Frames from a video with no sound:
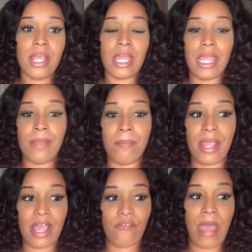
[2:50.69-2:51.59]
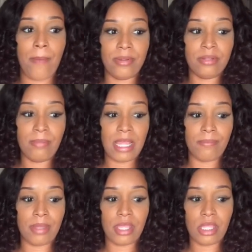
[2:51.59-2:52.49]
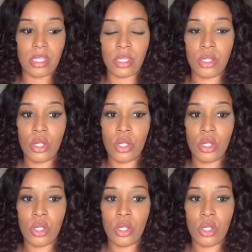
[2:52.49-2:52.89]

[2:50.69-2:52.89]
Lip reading: It may have happened maybe